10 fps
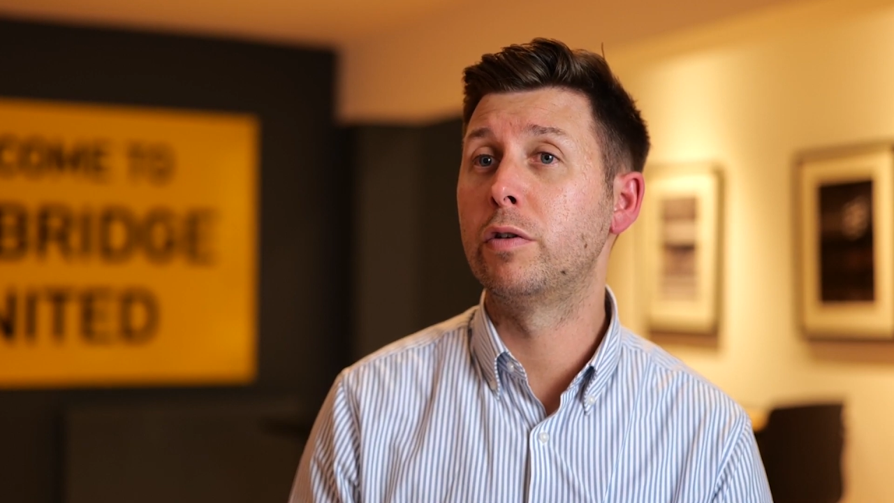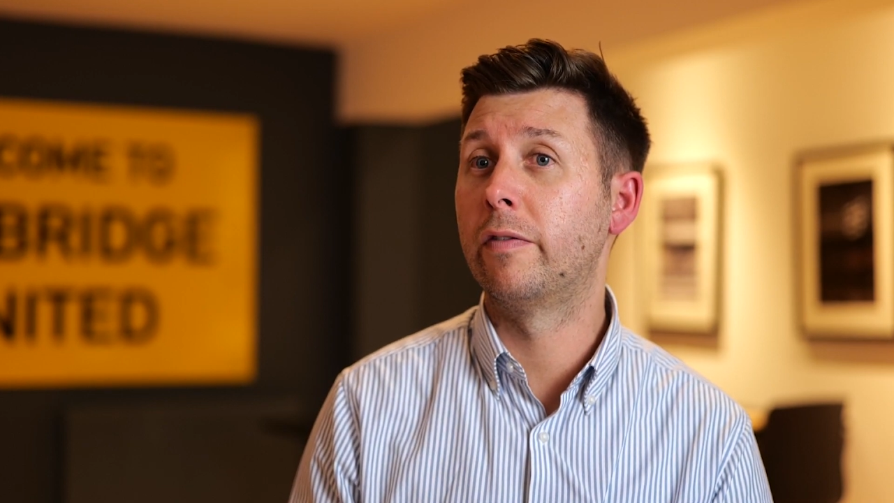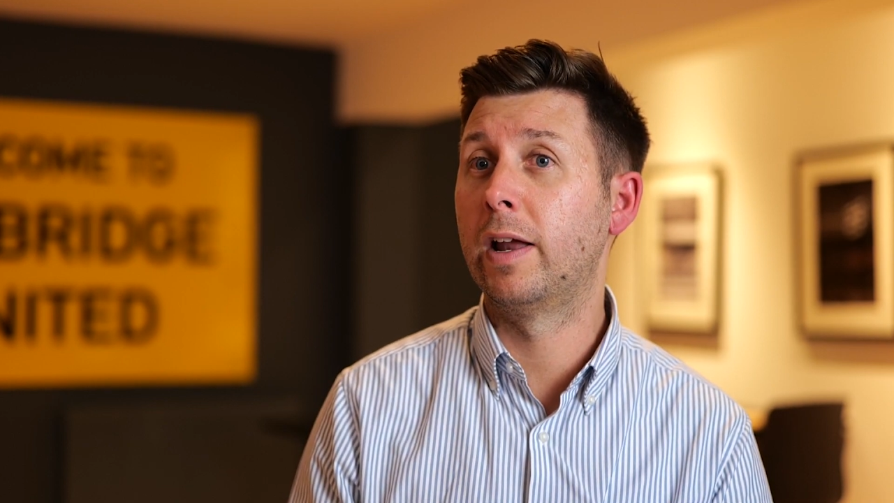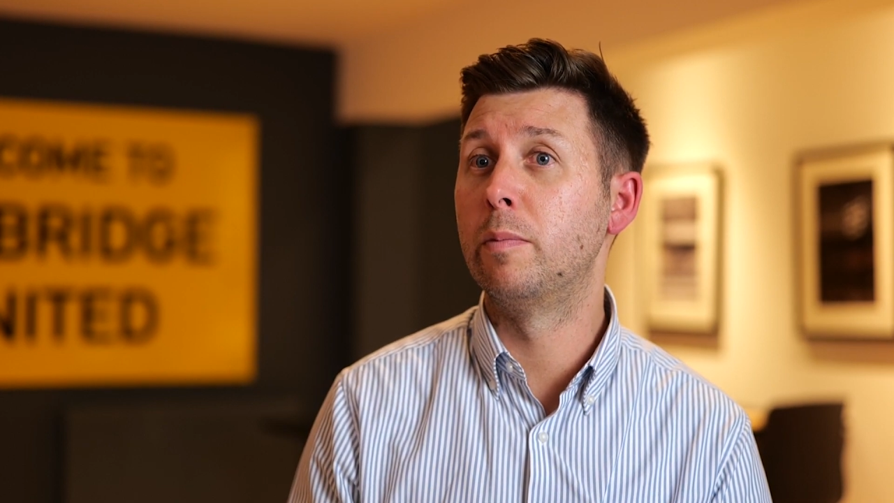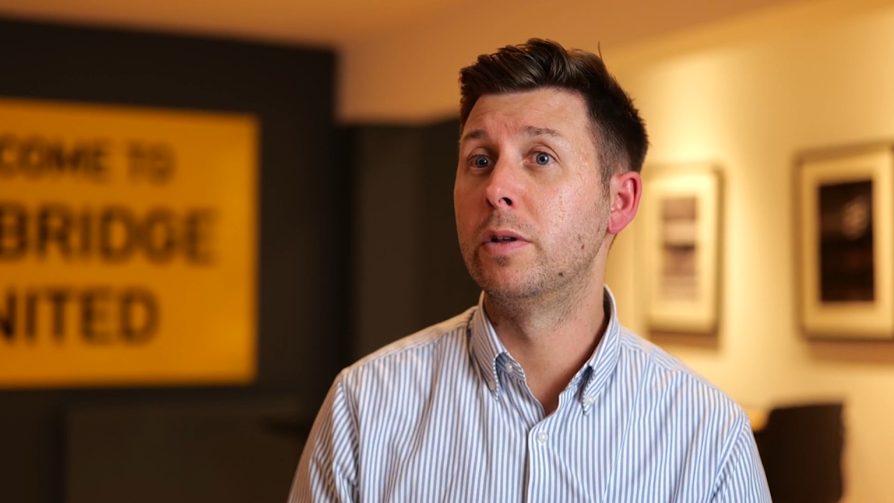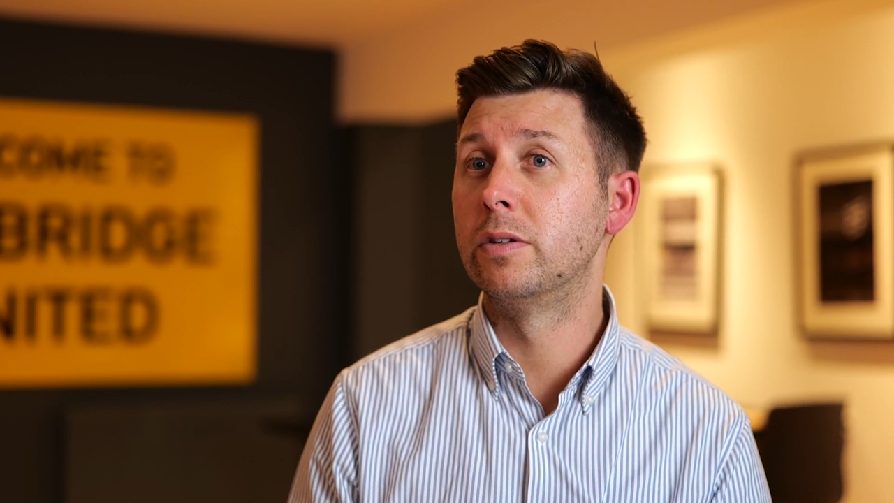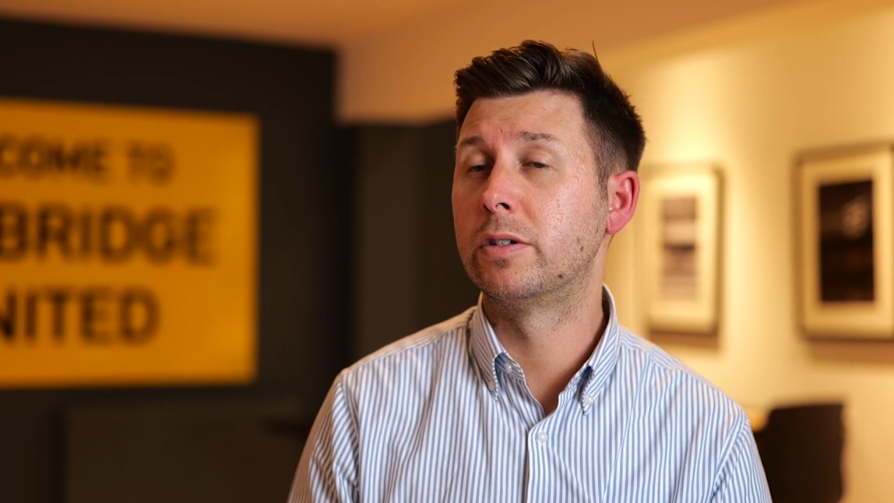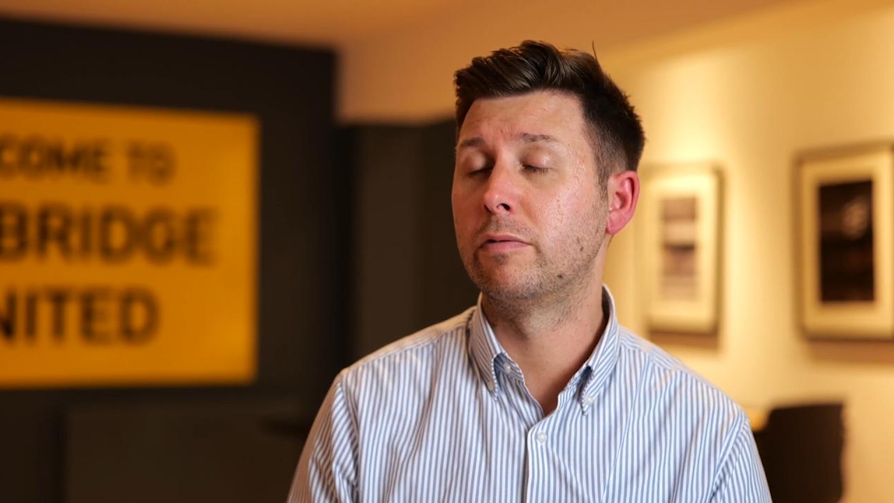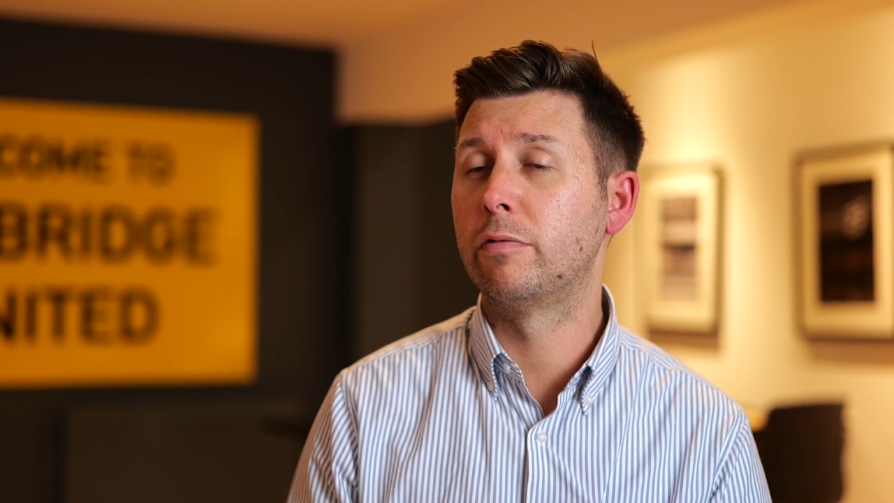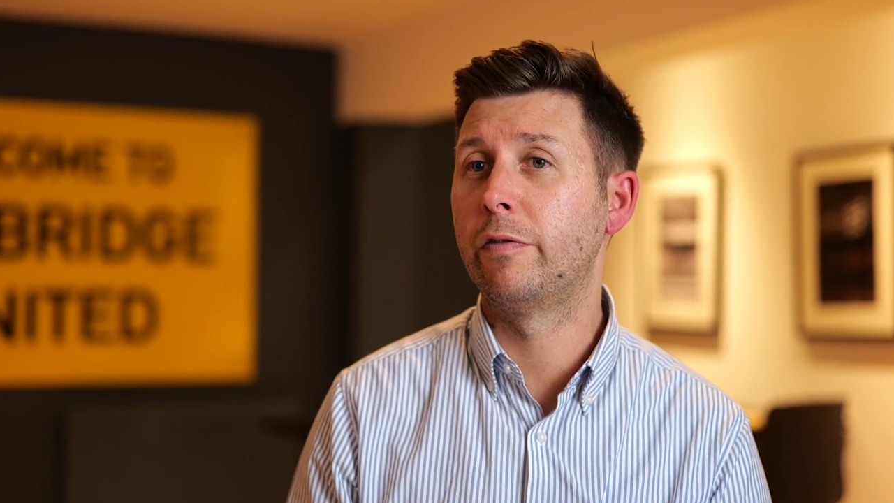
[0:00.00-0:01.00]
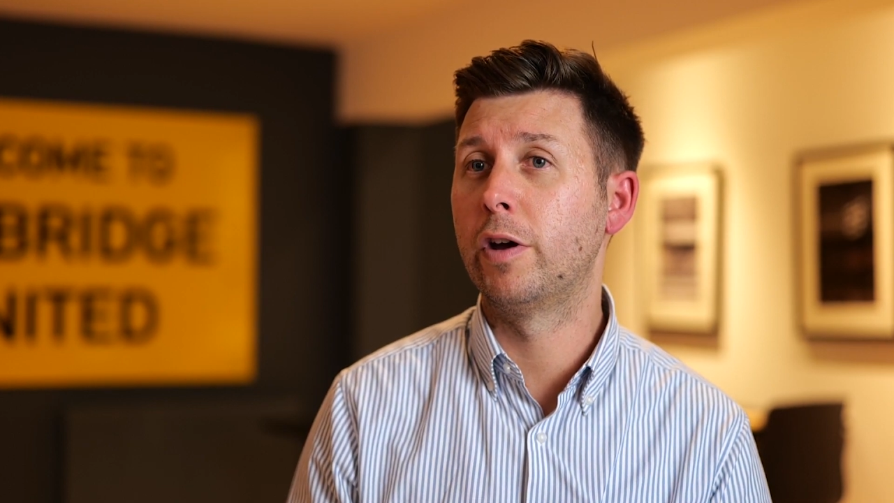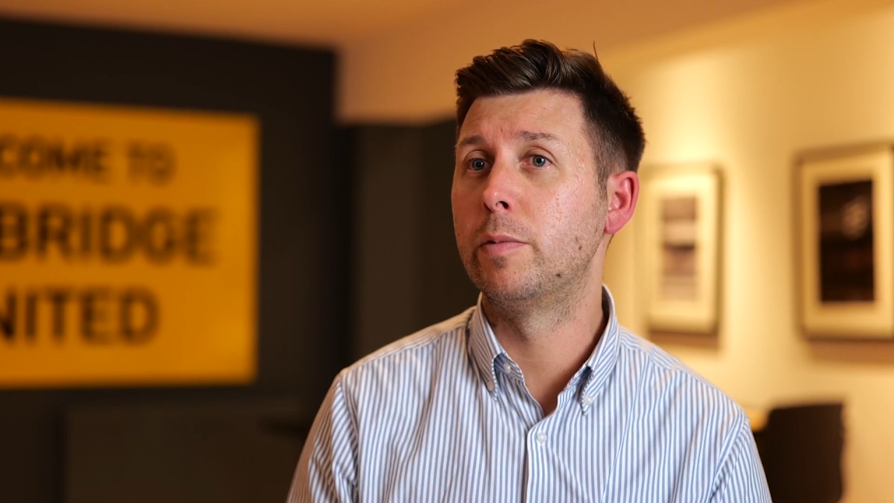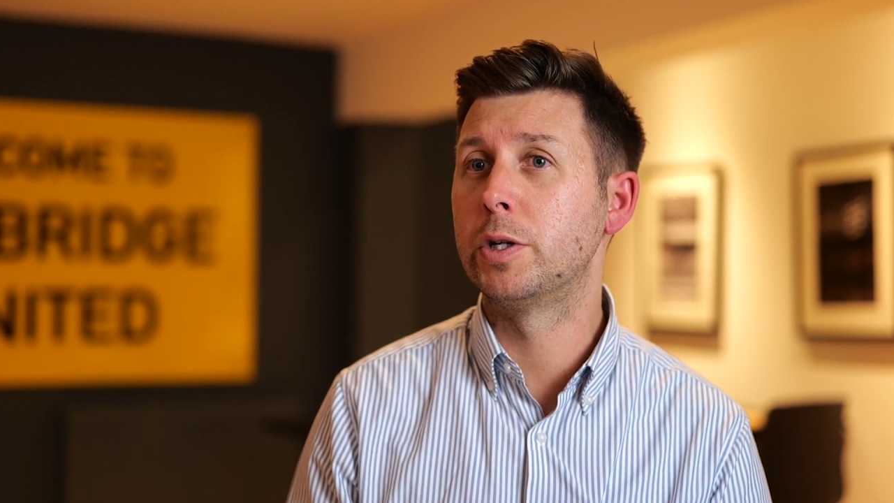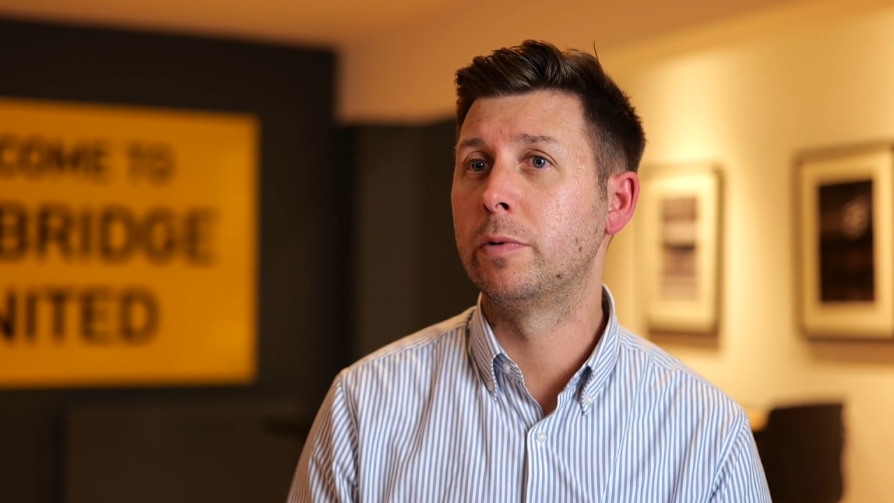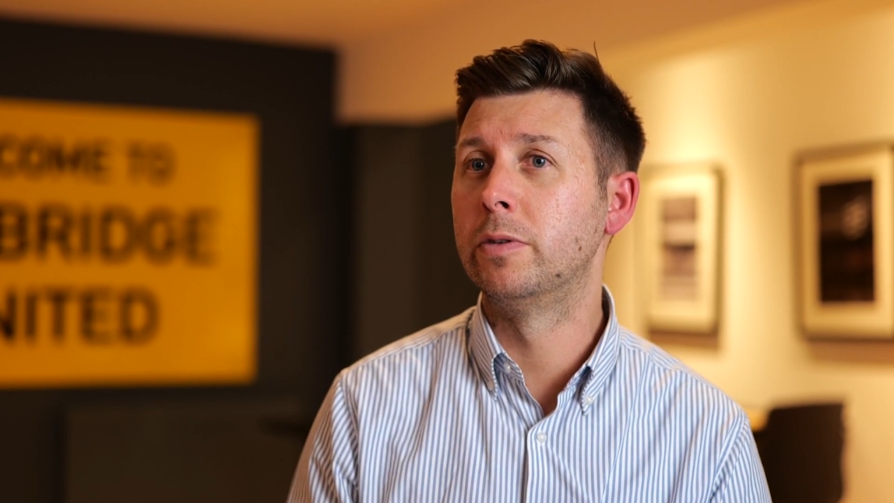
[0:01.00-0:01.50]
developments and
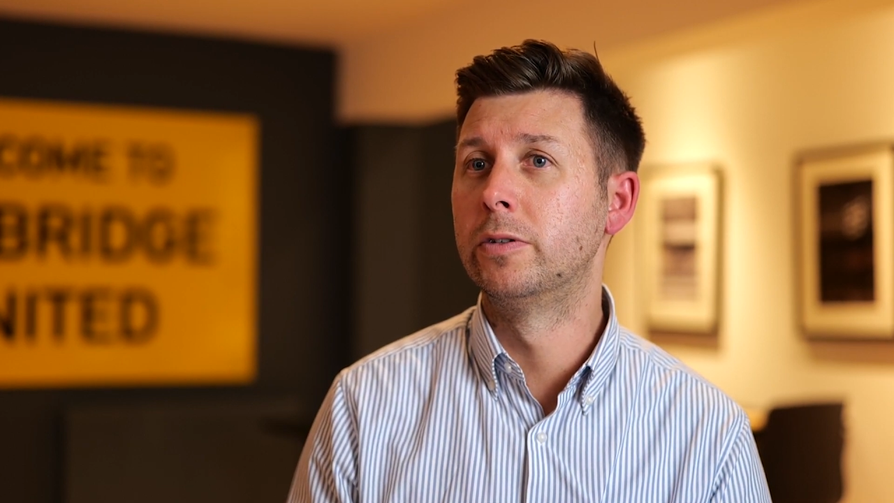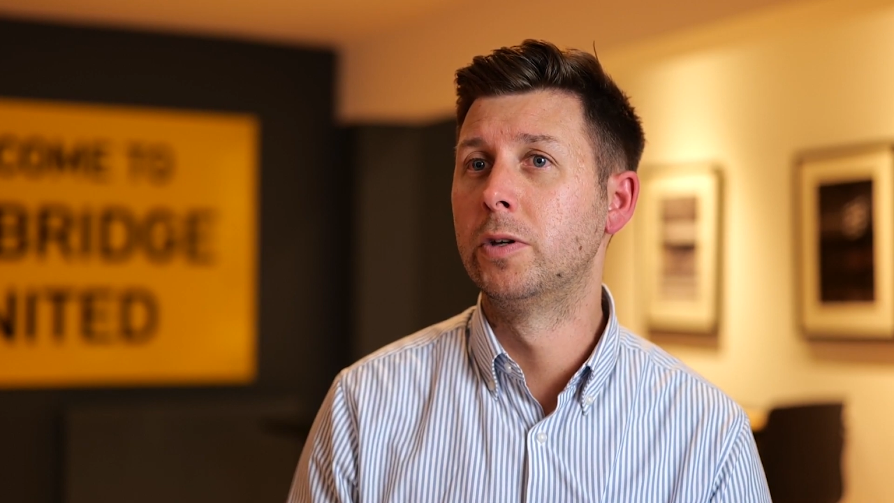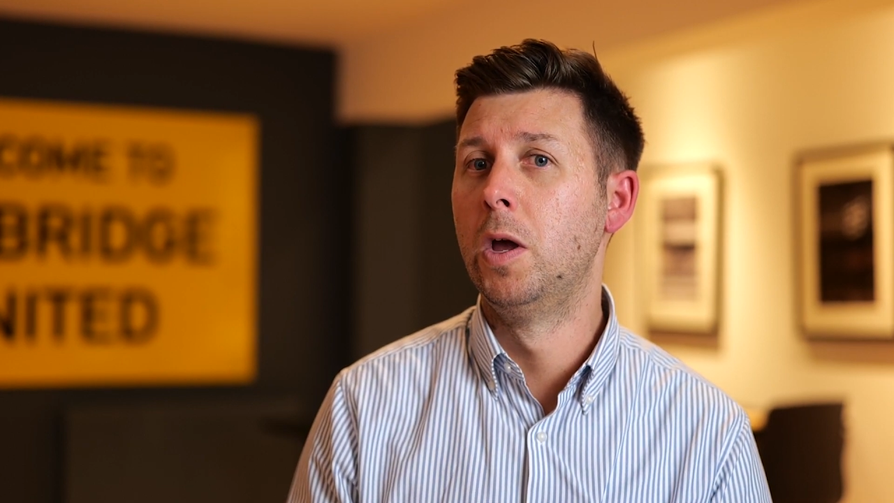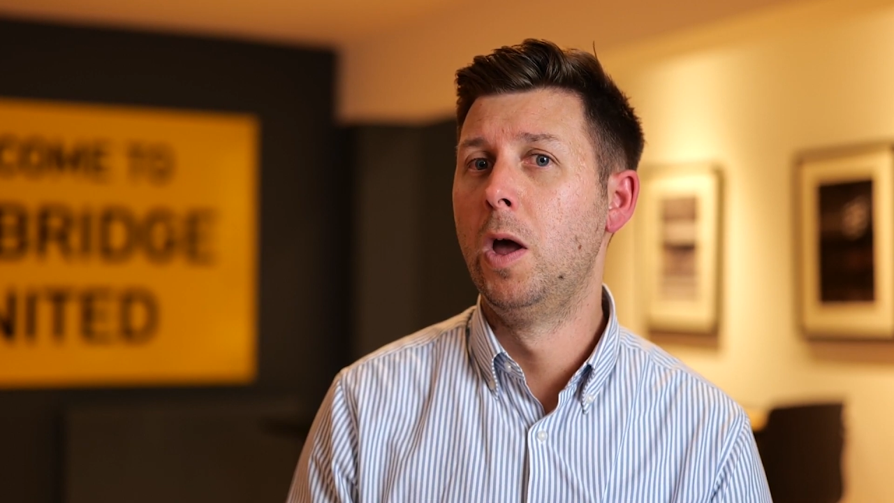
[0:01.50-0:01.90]
refurbishments,